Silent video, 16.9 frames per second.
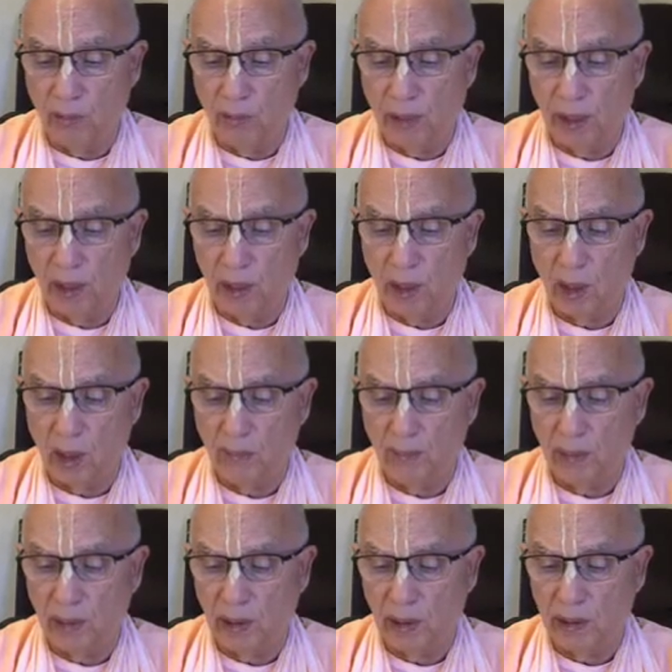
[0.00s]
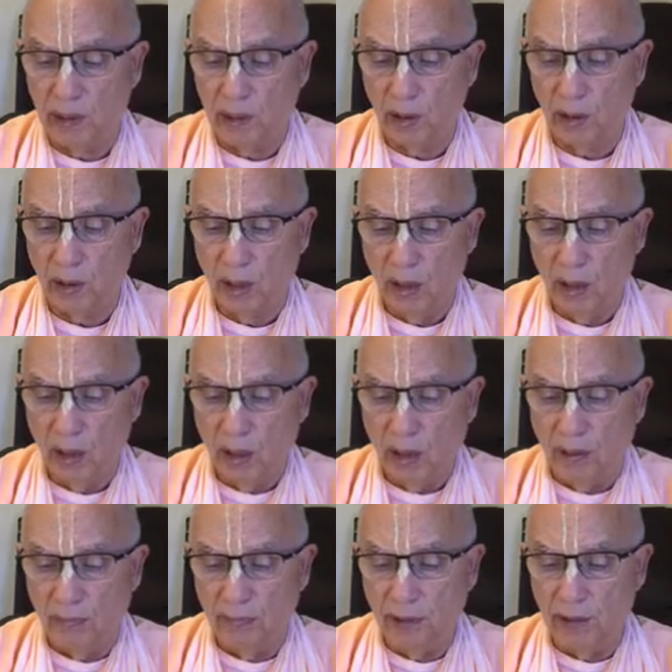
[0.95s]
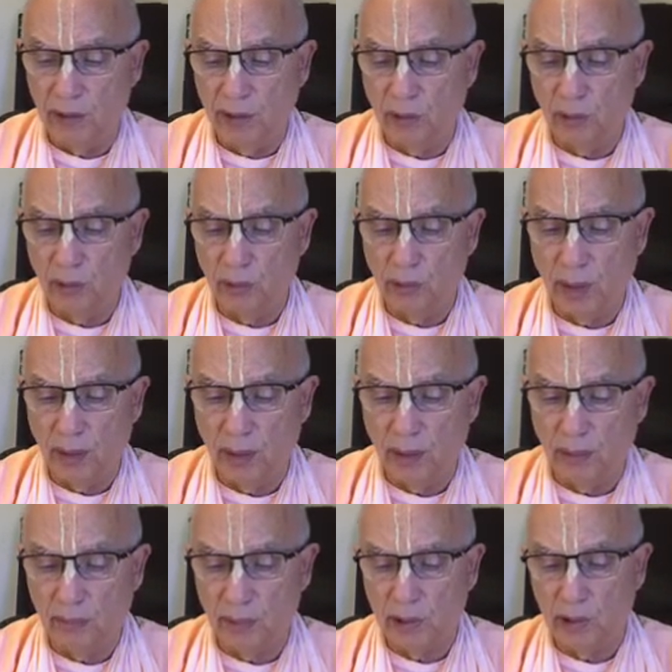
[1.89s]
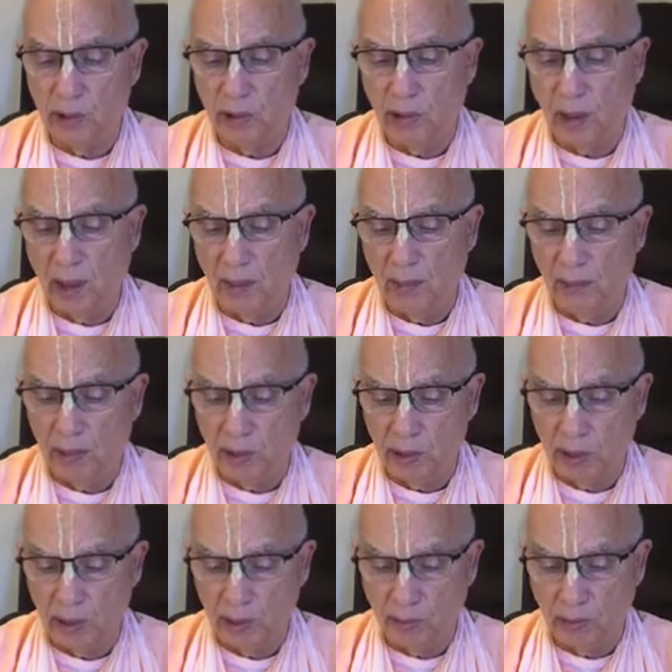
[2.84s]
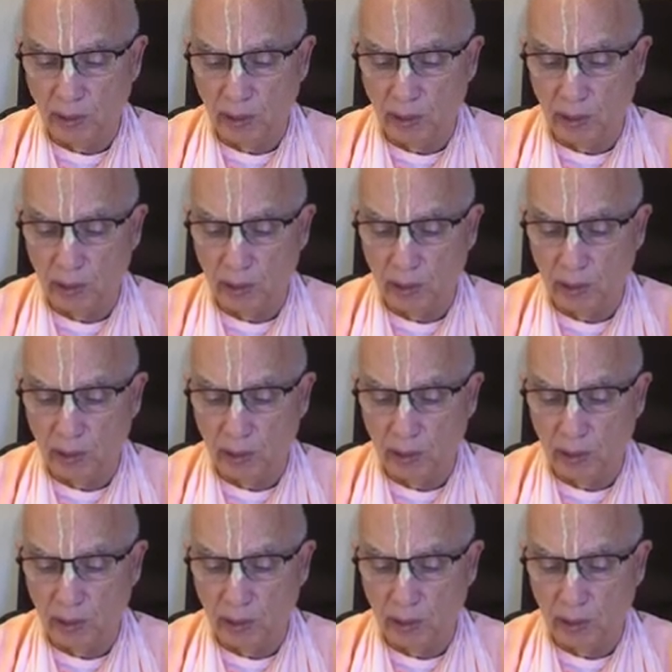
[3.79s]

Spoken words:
By a combination of these two names, his name is Adwaita